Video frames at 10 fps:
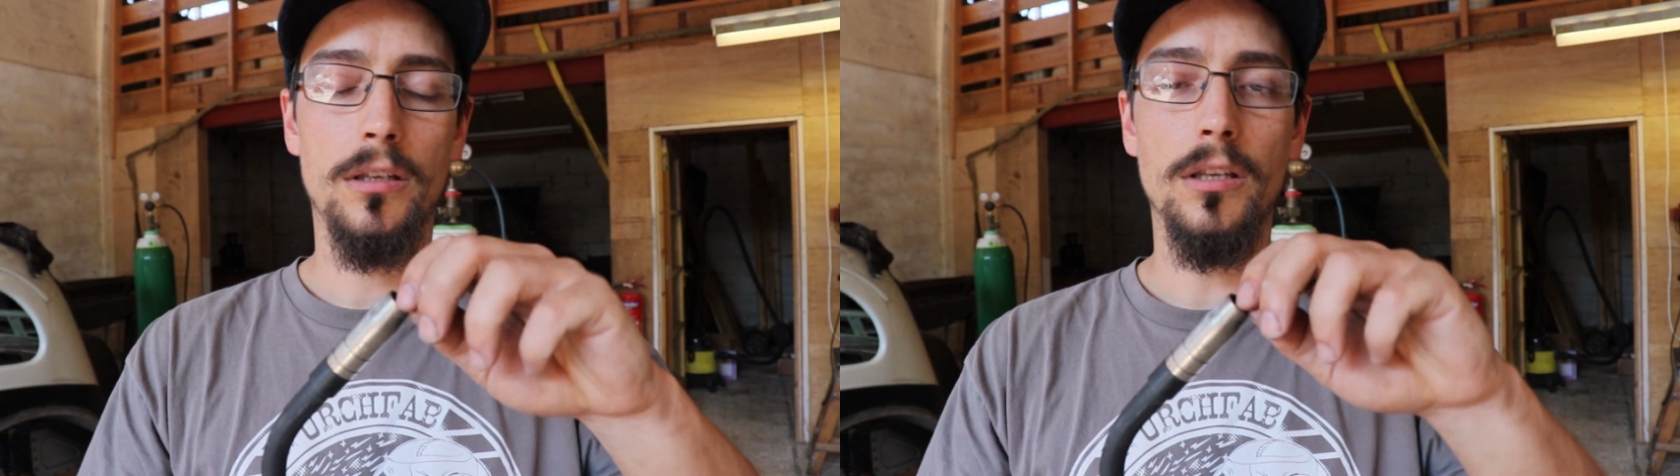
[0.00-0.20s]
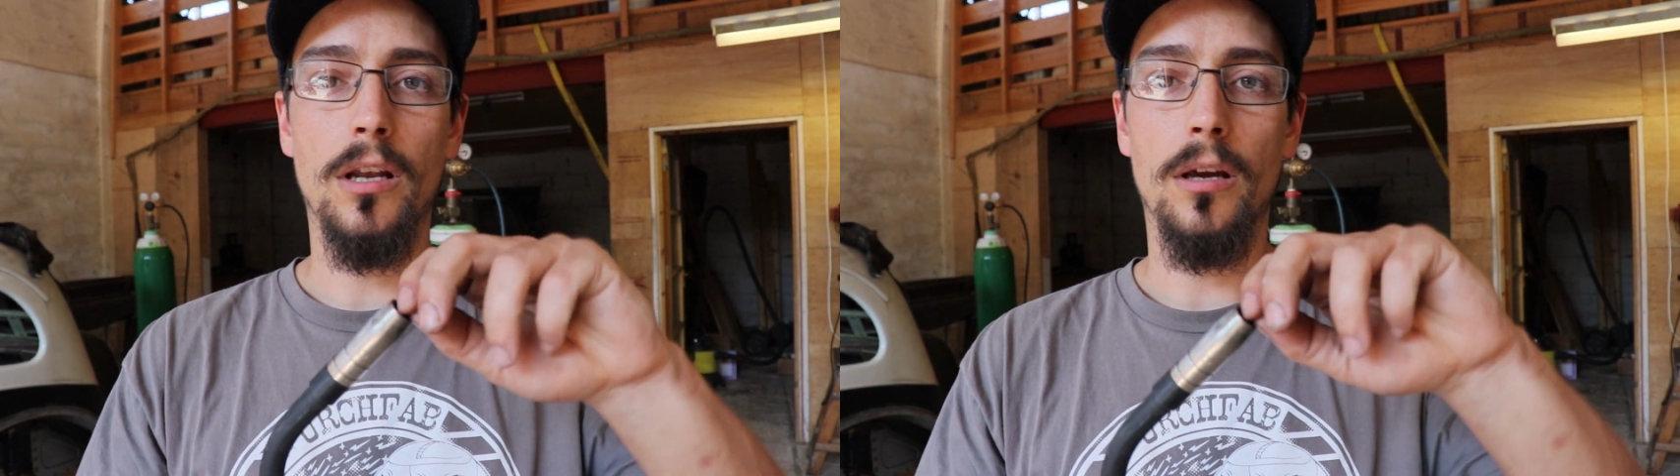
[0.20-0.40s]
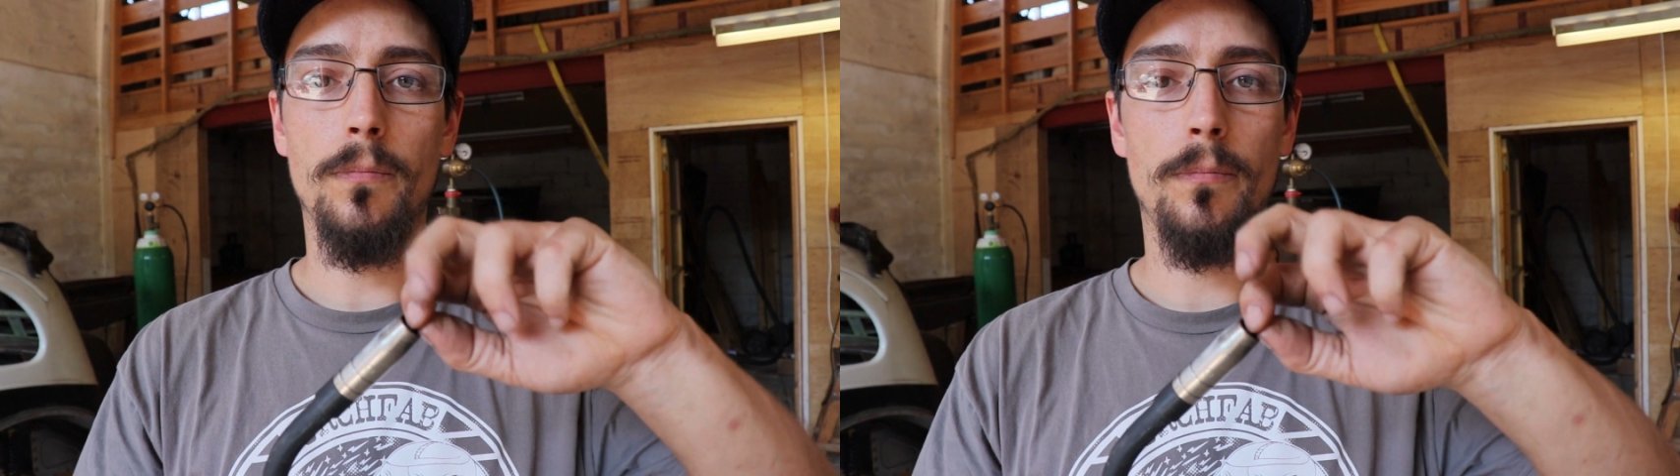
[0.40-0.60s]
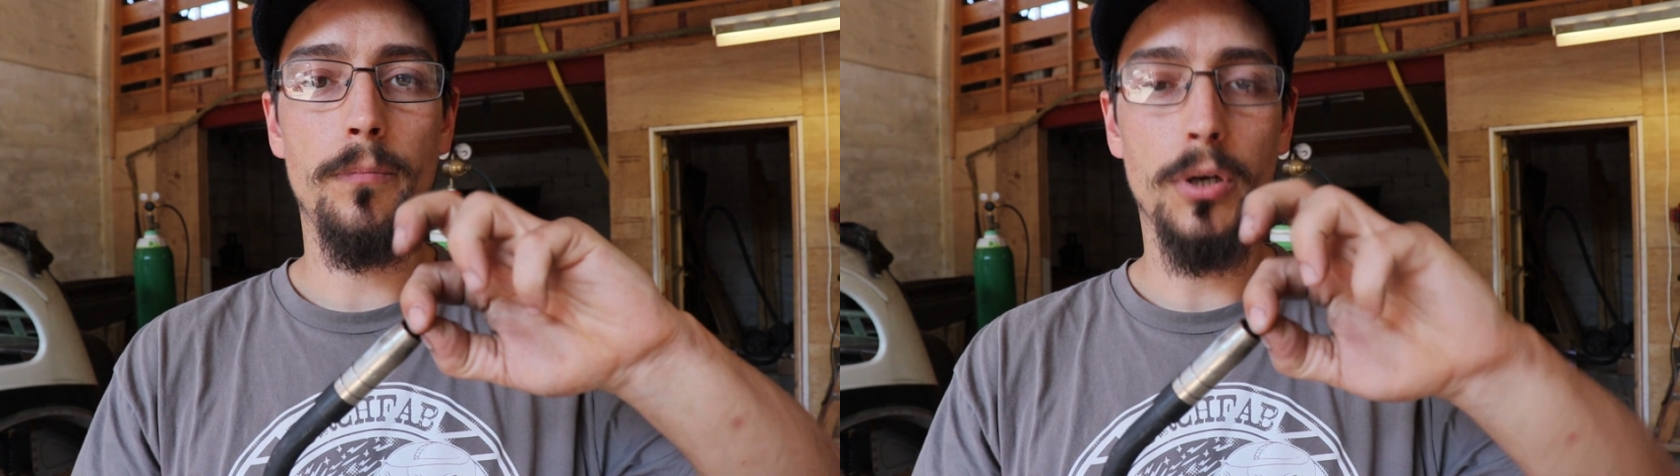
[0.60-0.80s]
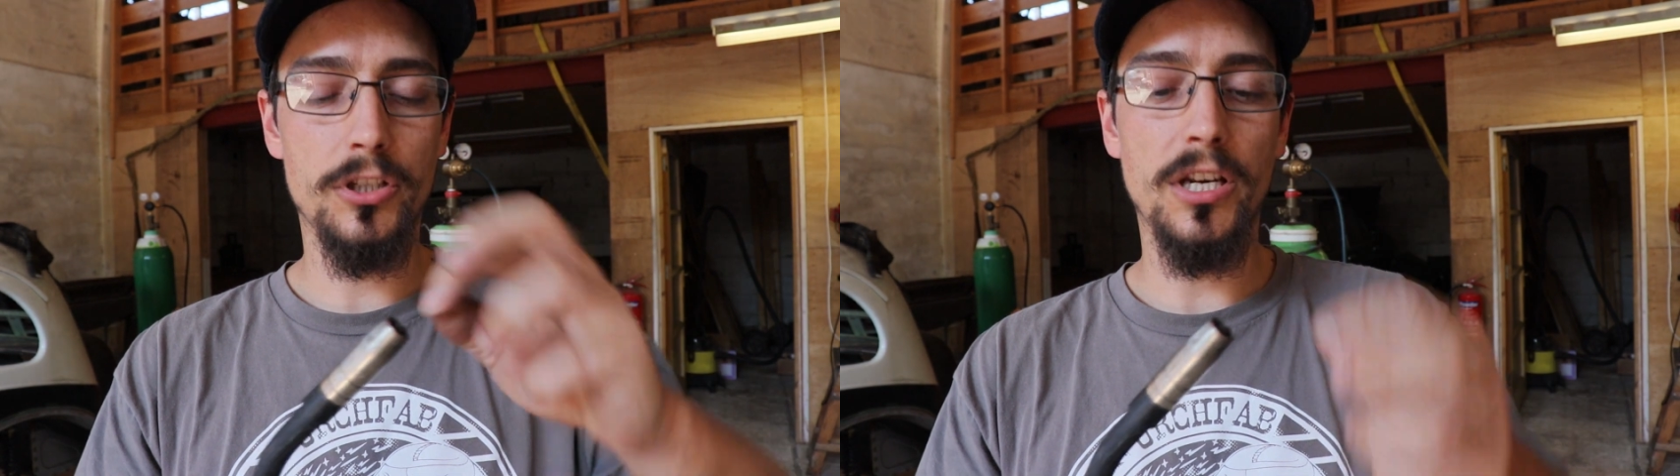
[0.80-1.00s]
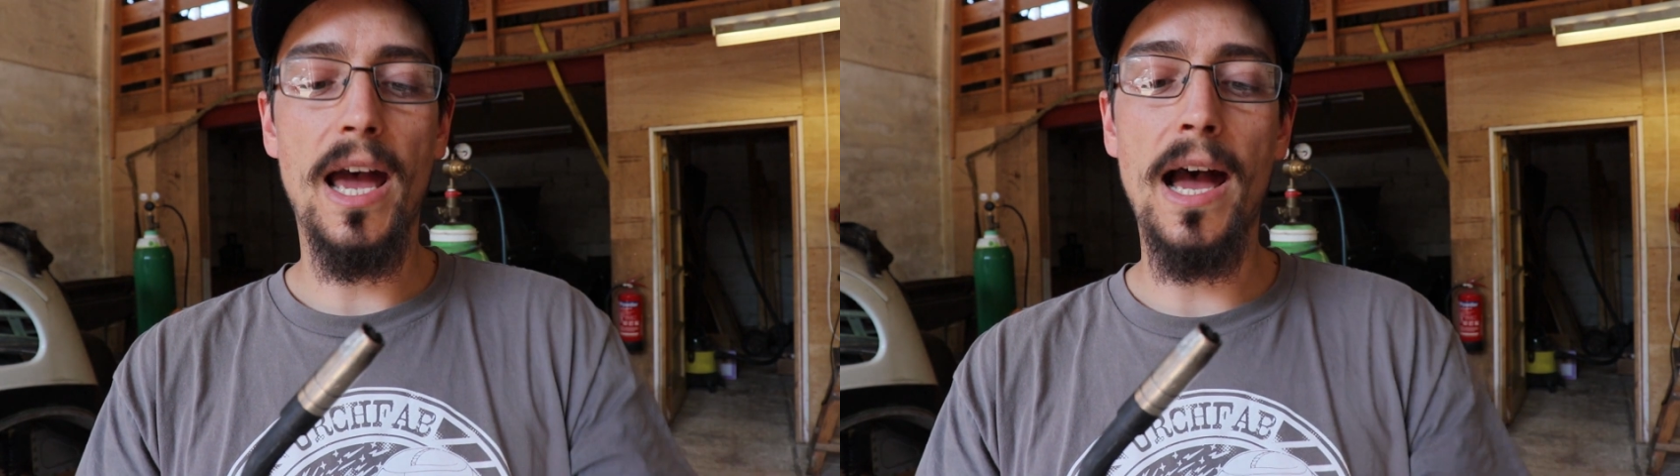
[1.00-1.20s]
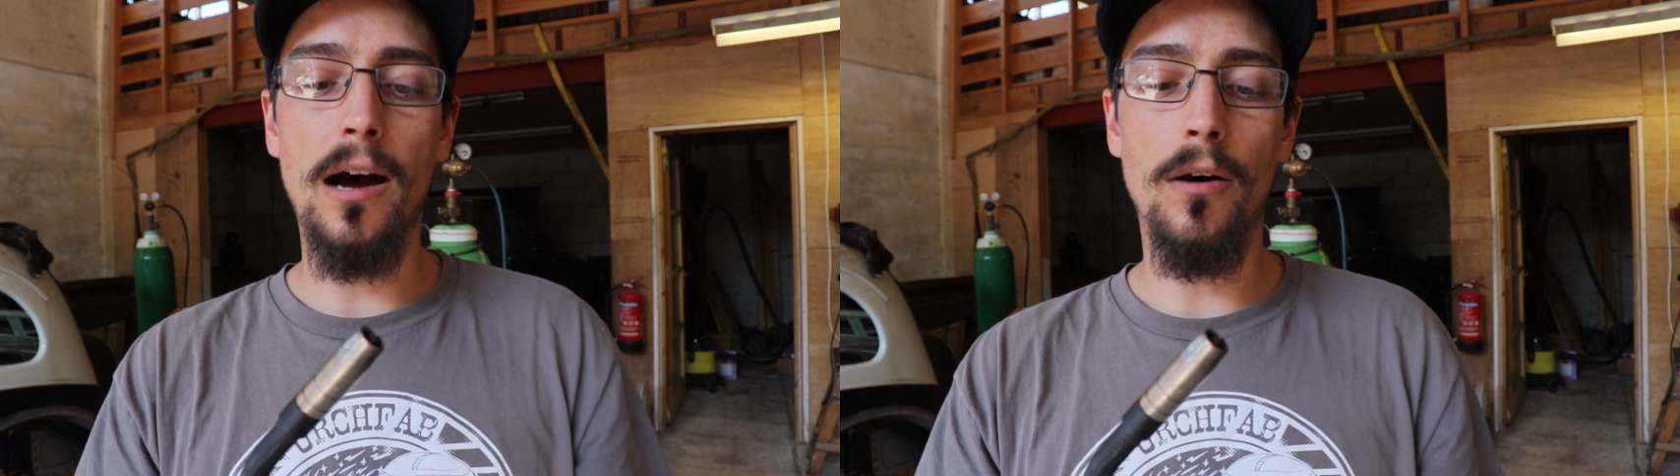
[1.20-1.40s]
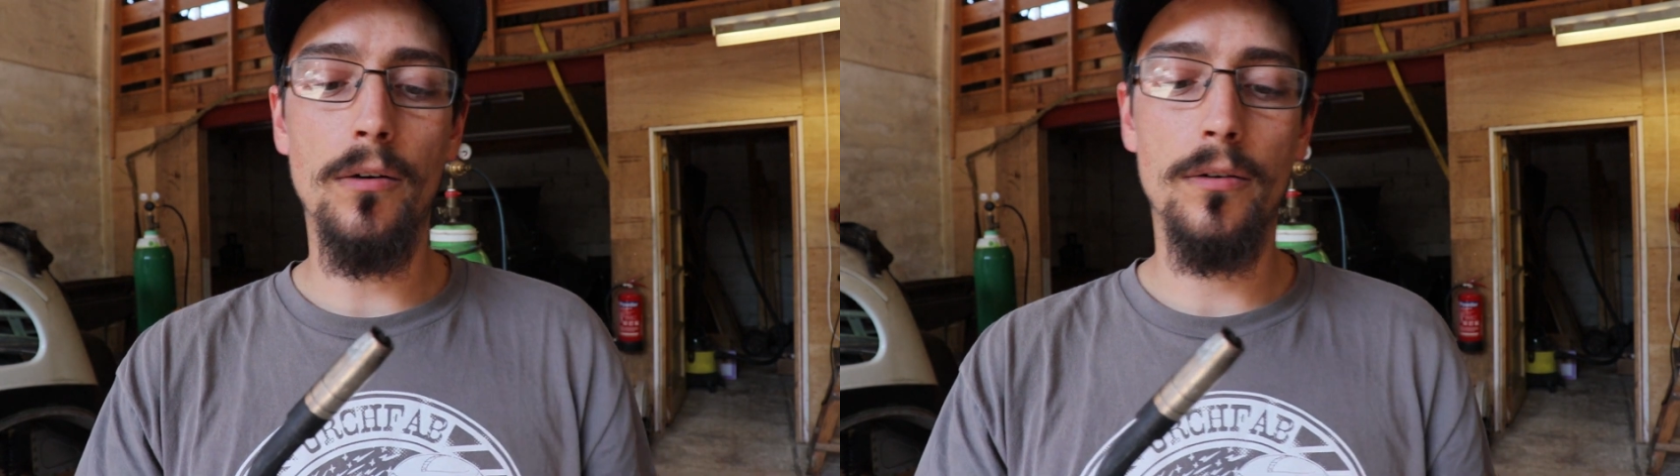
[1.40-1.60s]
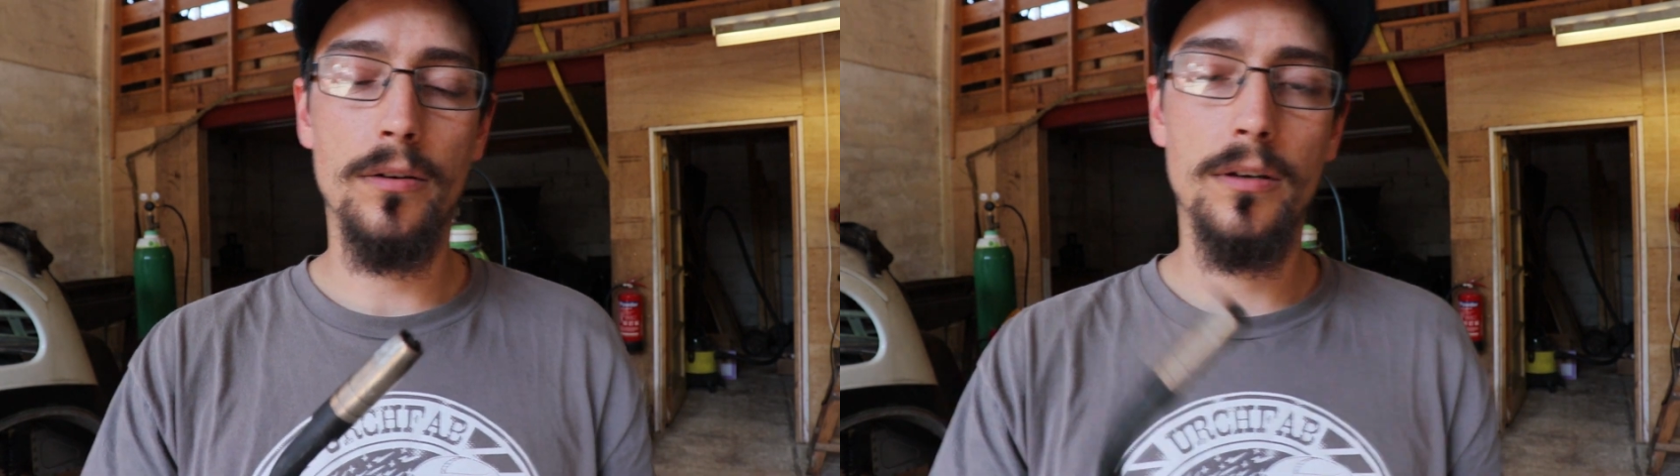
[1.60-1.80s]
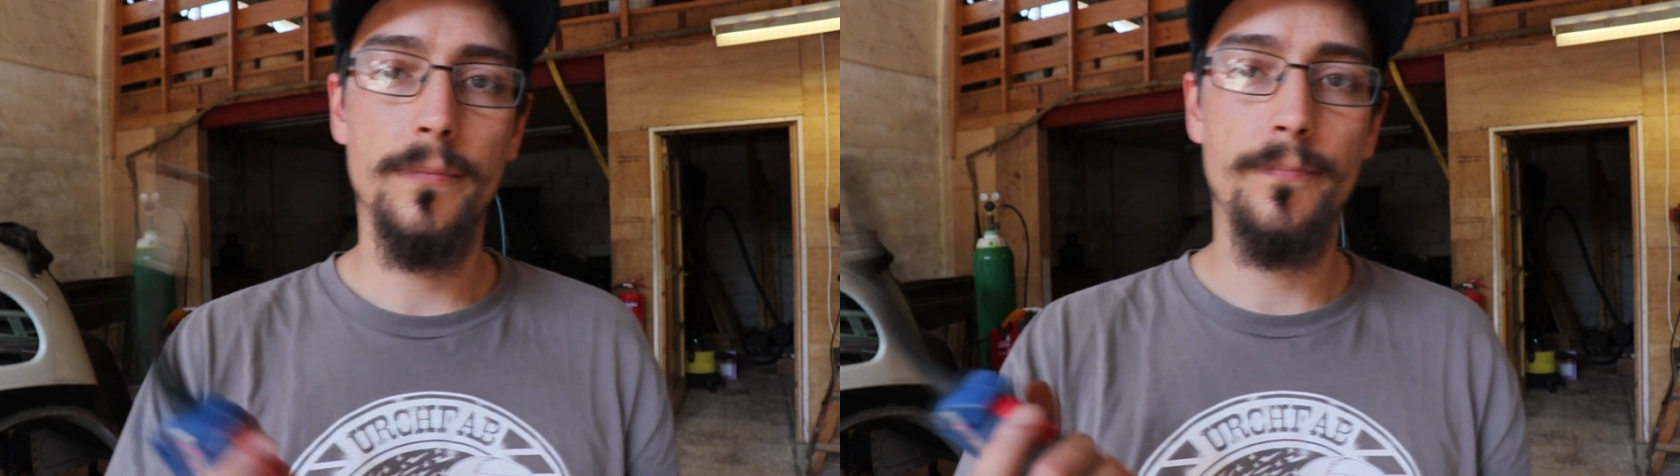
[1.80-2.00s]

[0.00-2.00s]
you know, push it out,